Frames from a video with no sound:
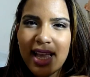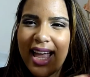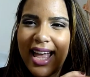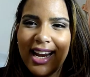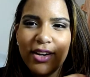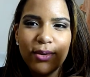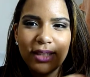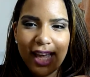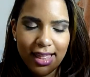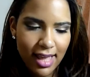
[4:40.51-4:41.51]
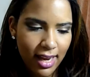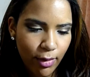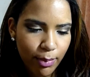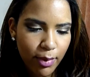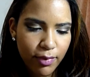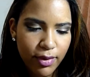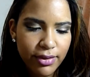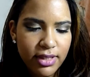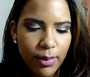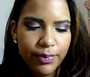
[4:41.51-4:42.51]
And I don't like that. I would prefer
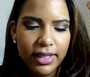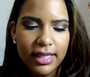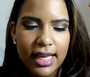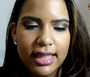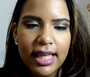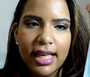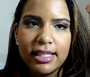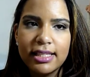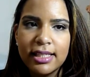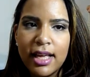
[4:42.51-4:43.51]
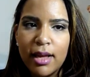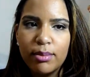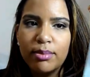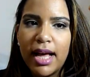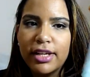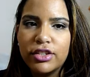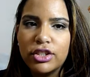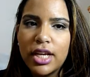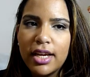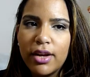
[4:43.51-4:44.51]
something like this by
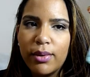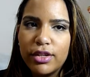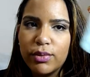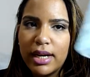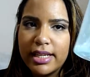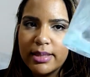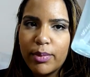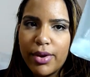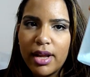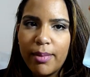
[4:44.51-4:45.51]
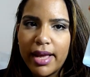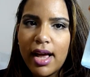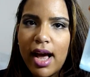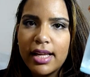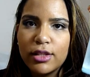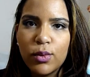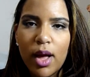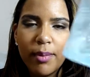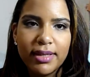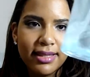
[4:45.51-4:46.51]
Shisedo, which when I spray it on my cotton
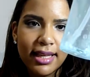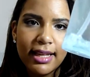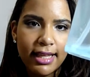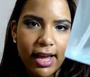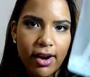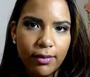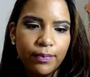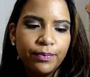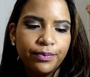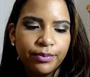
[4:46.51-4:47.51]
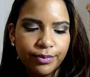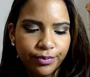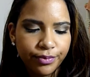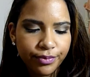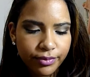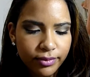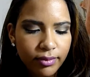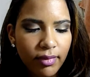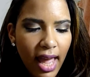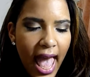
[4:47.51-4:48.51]
swab, it's clear.
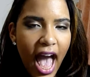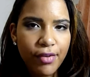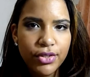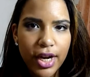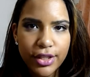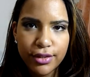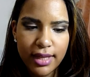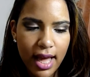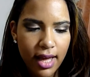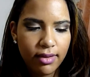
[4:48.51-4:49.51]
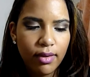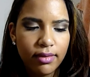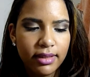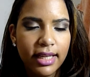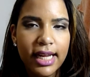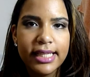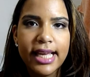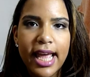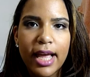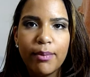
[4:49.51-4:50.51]
After I do that, Then I
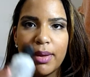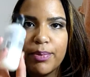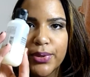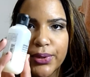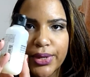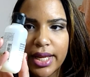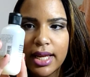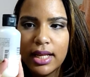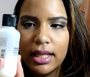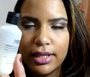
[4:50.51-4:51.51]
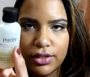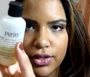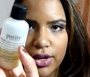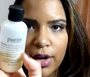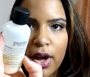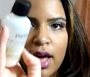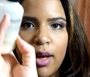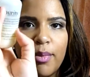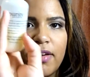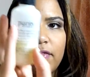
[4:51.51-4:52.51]
take my Purity Cleanser
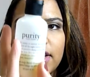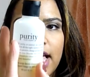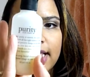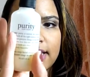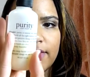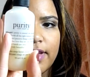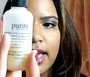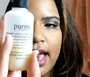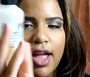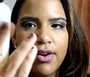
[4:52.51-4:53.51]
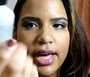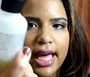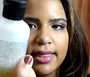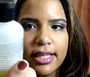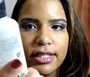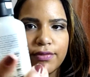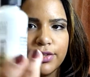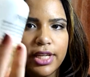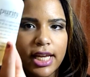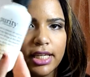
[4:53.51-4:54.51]
by Philosophy, and you can get this for
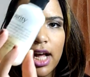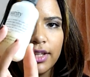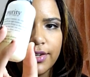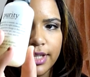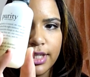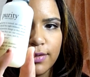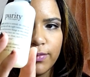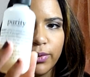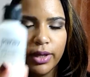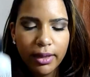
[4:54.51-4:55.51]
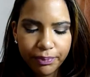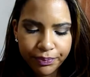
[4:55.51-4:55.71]
$10 at Sephora.